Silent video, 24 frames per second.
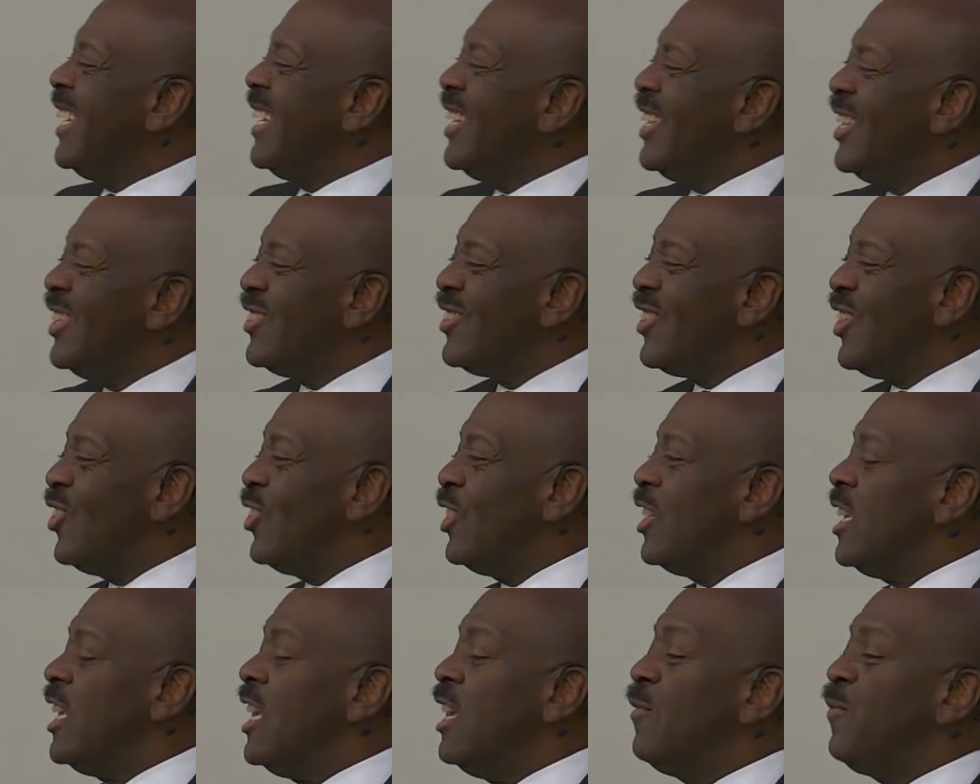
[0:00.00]

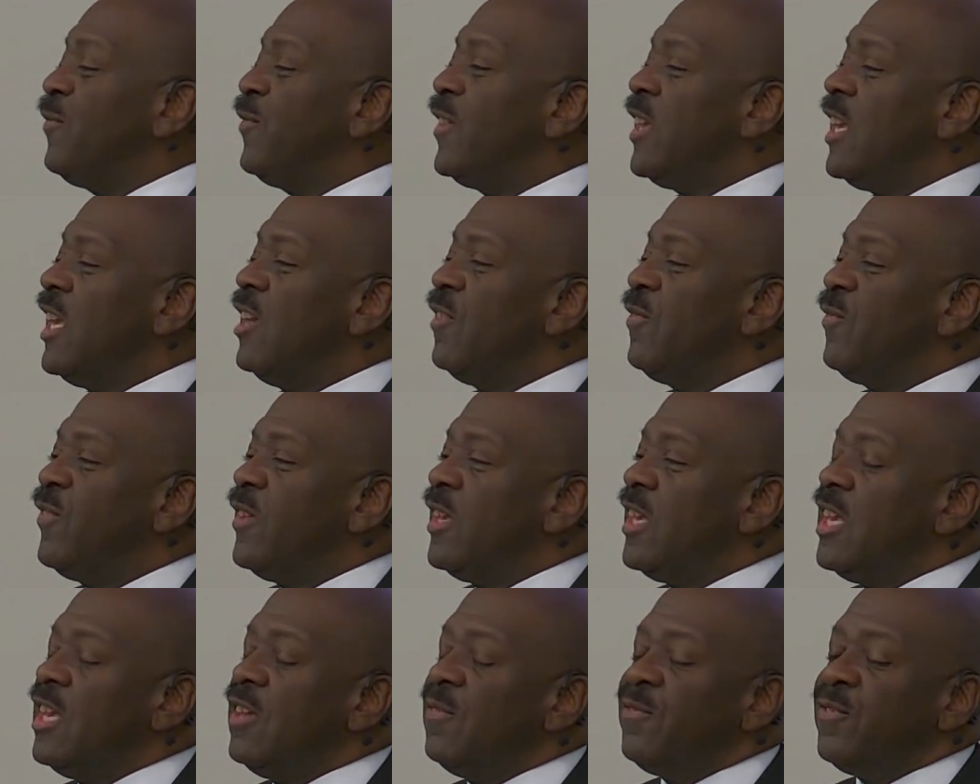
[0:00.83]
so if, if,
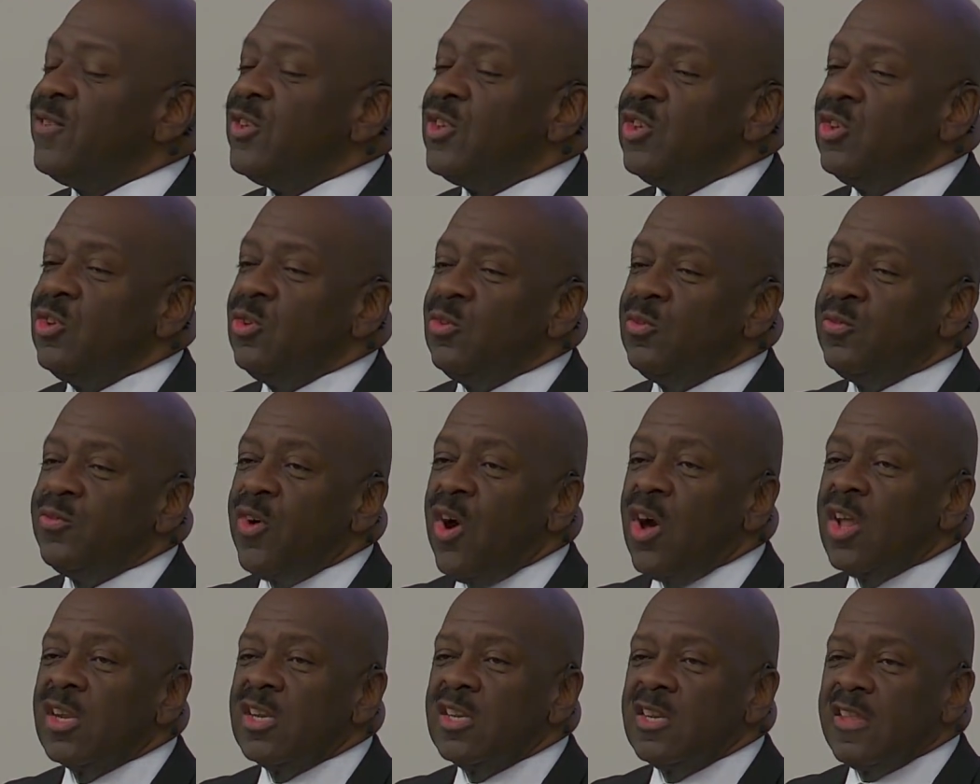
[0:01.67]
if you
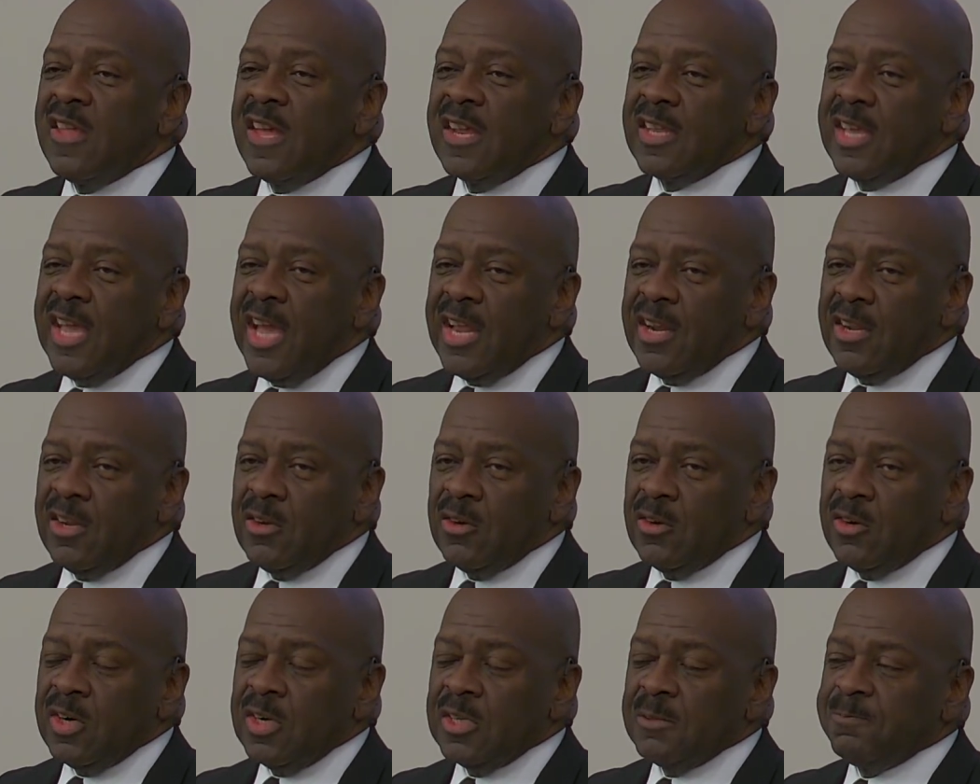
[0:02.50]
fall into that
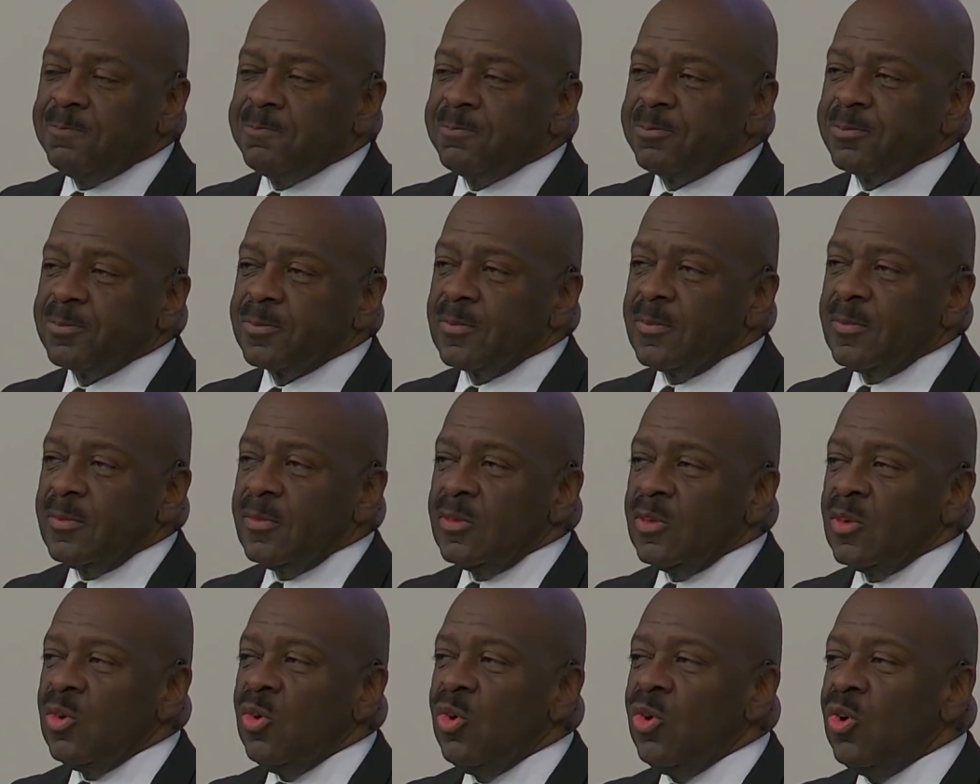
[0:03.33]
category,
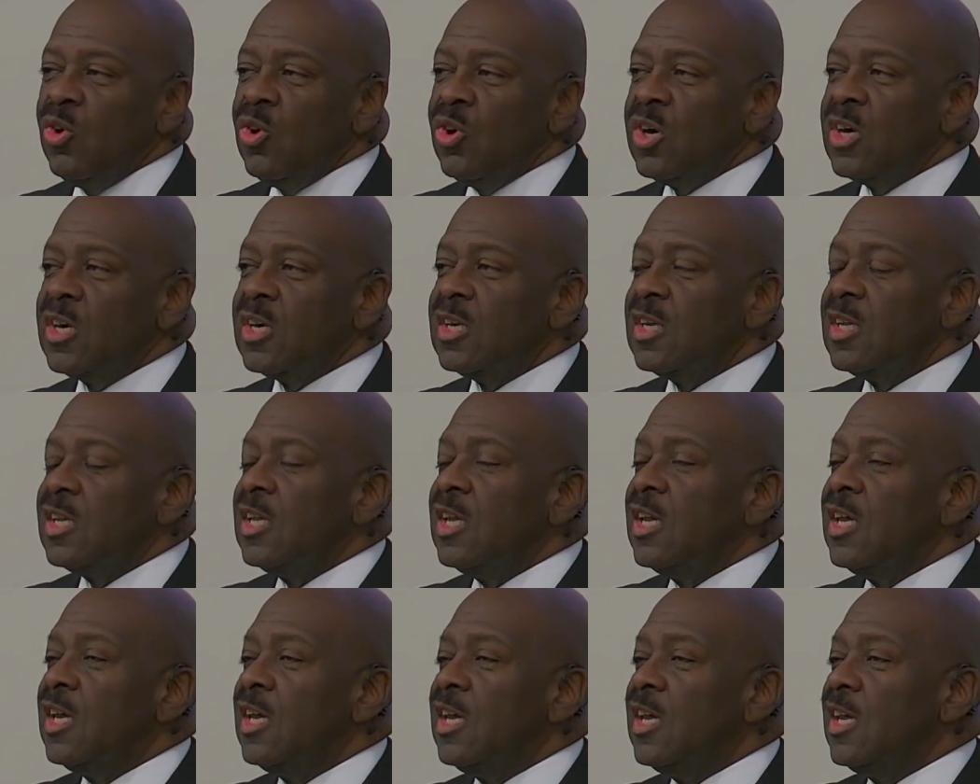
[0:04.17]
or
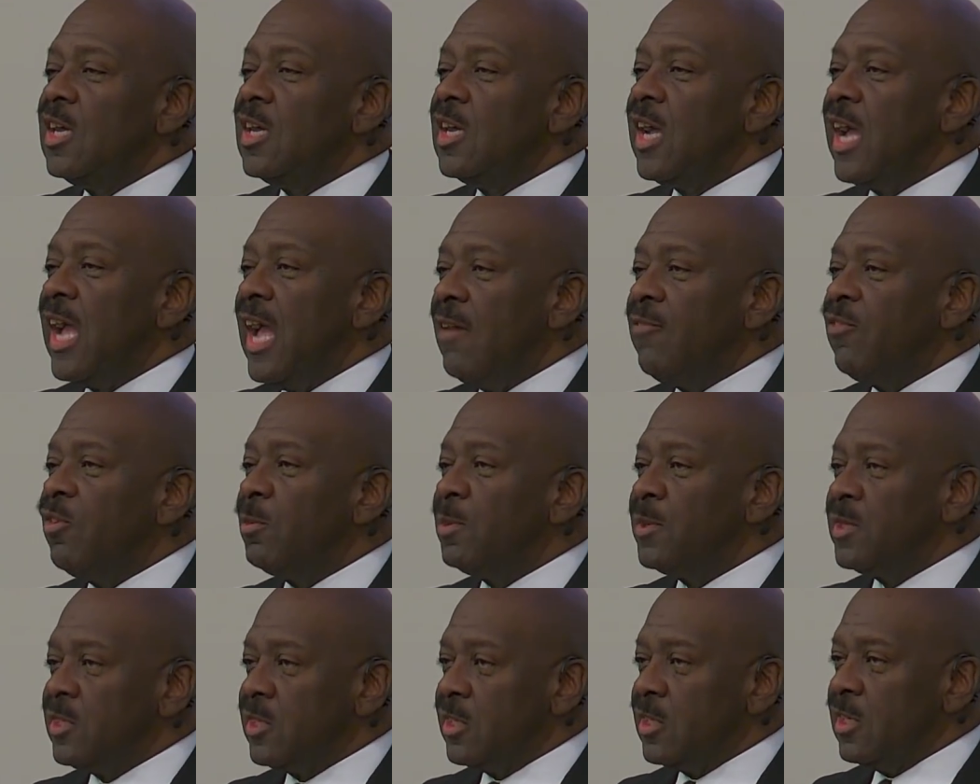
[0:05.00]
uh, have a
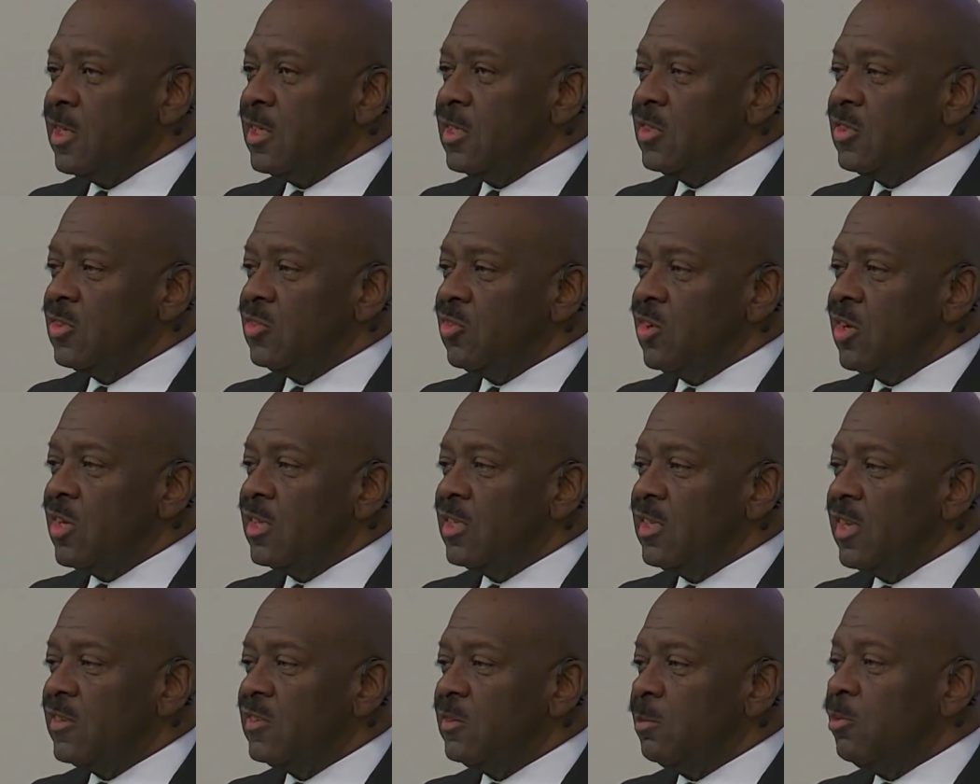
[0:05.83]
particularly strong
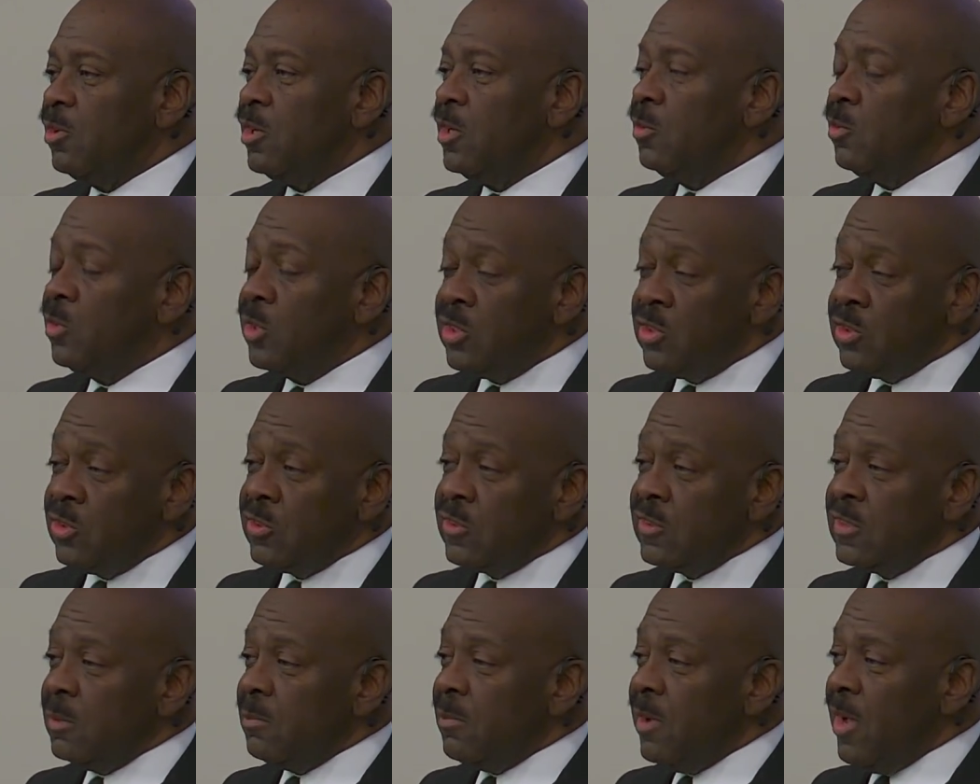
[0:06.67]
testimony, would you
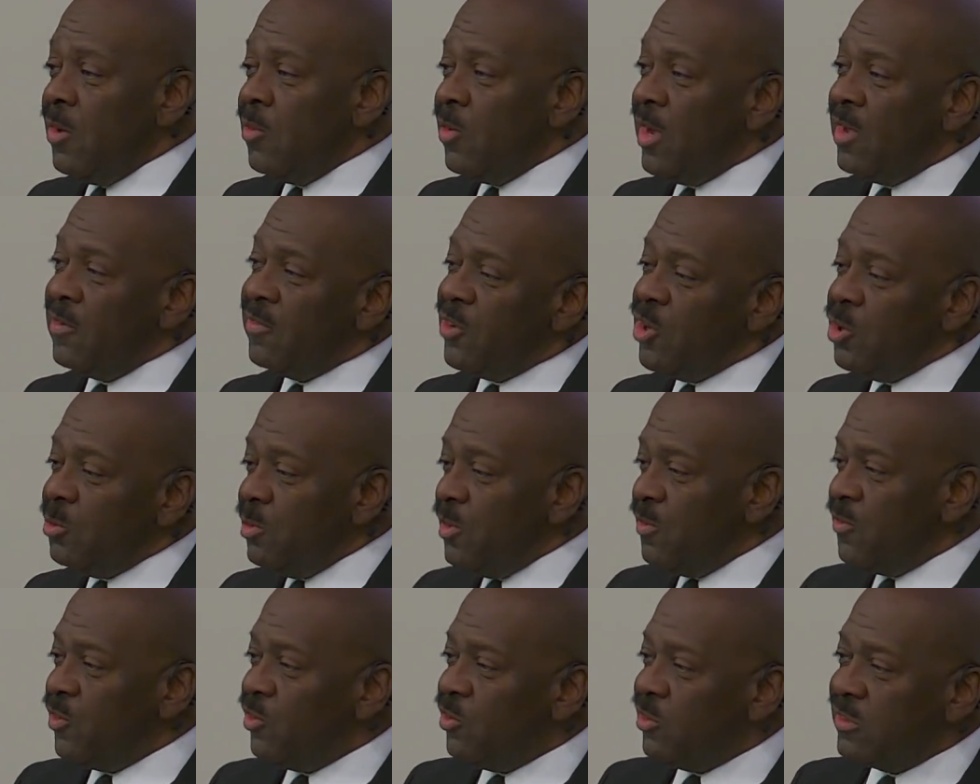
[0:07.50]
see my wife, Irma,
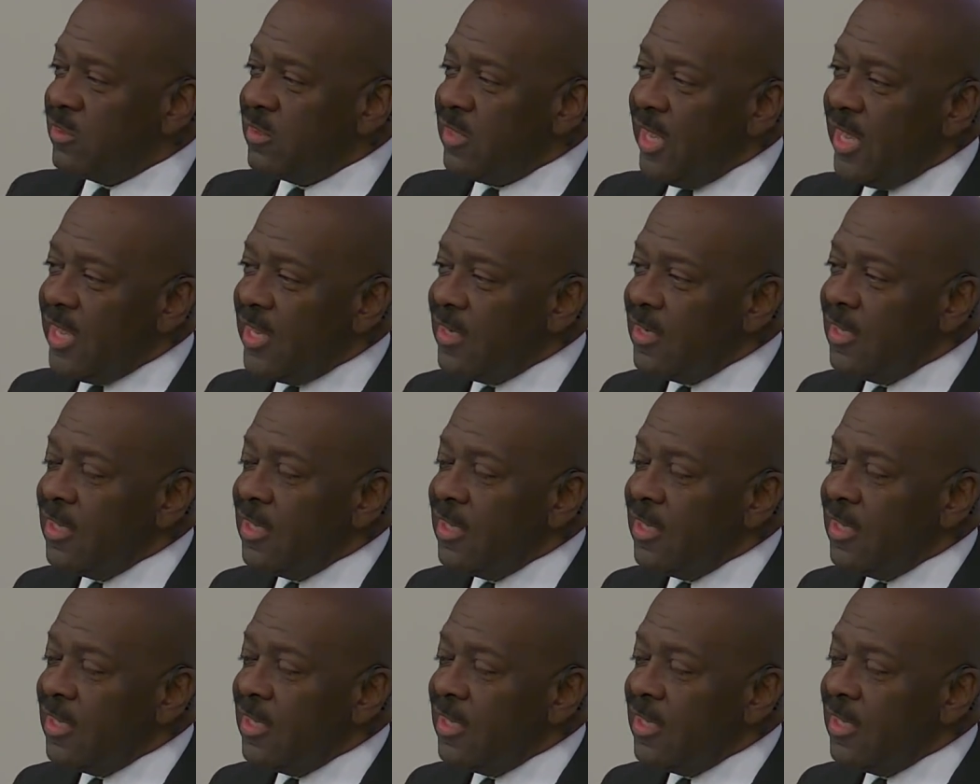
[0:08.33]
if you'll stand